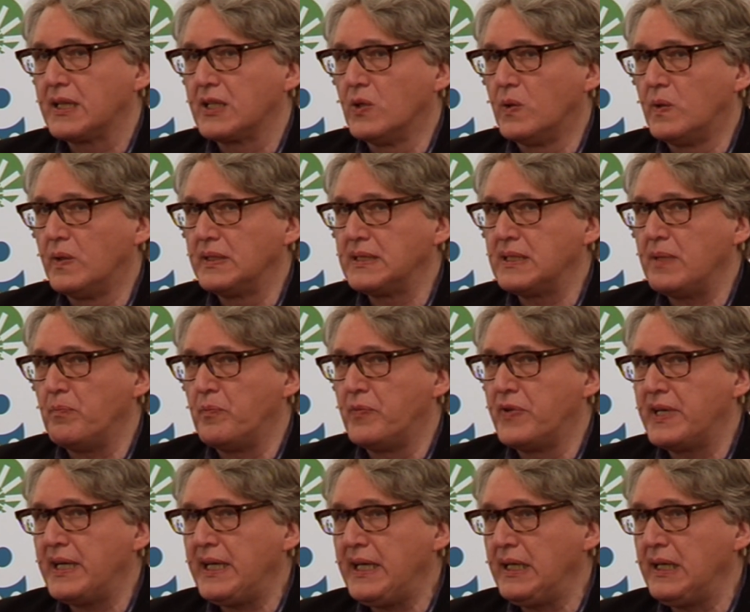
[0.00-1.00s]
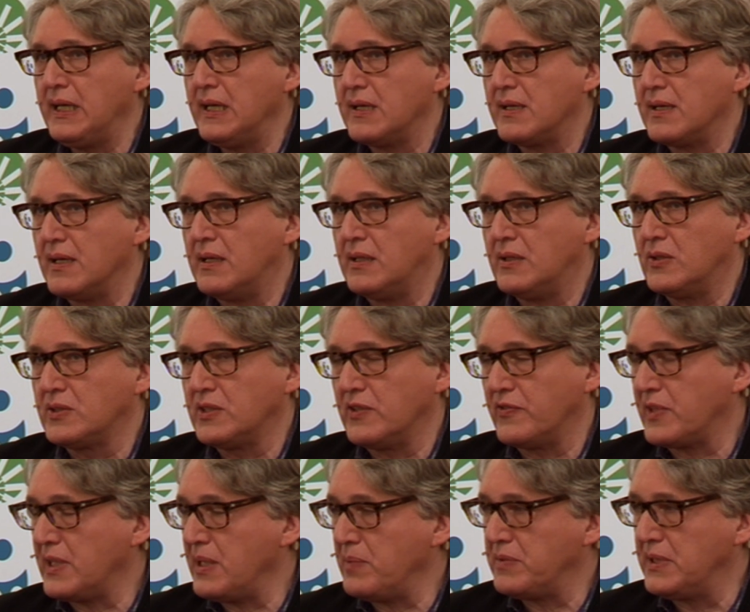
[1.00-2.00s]
So the breaking out
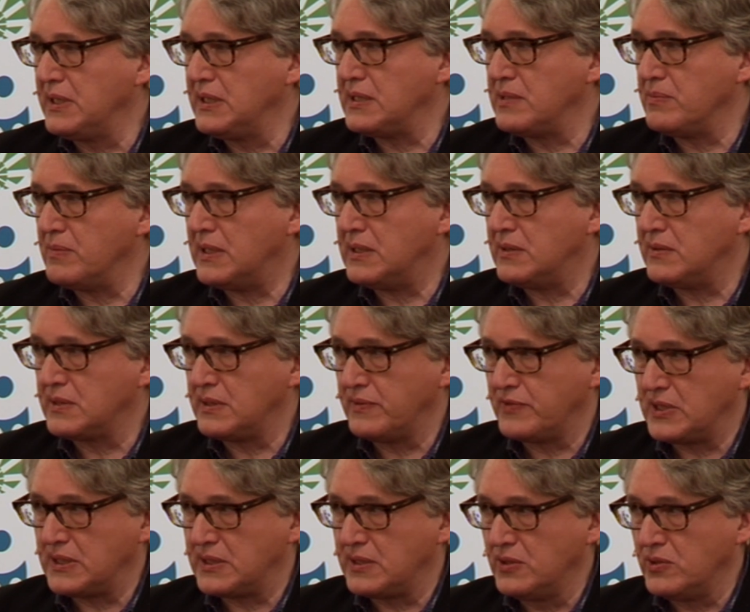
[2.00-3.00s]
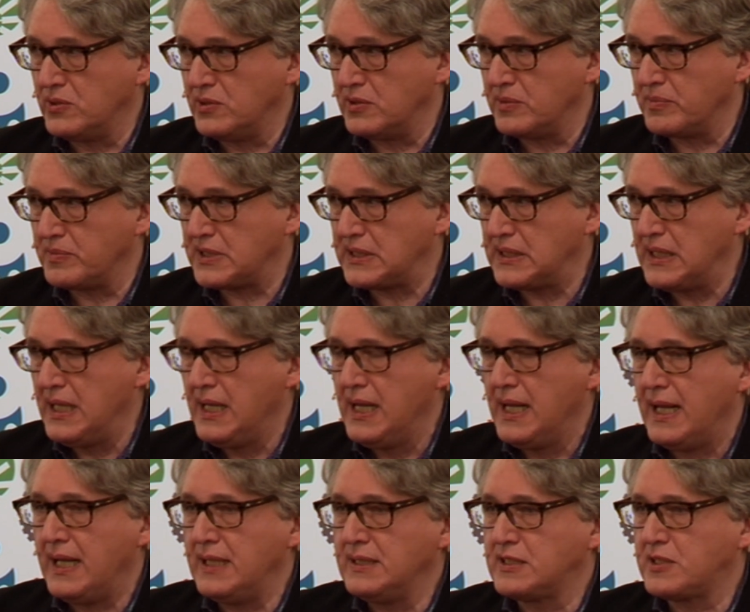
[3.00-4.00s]
of capitalism, out of these norms,
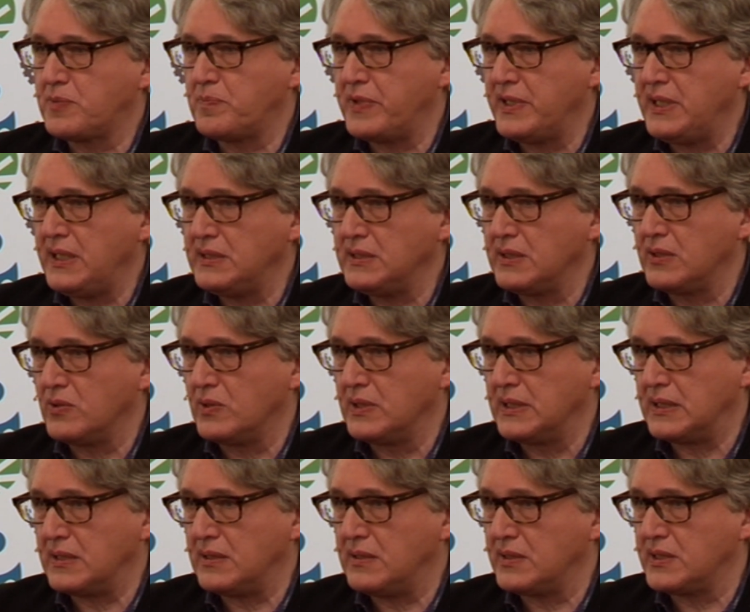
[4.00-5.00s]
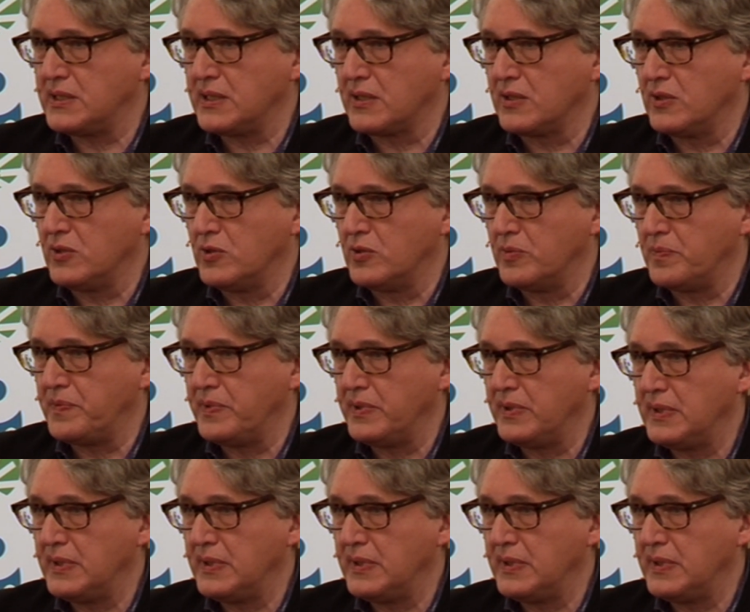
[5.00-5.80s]
and spreading all around the globe,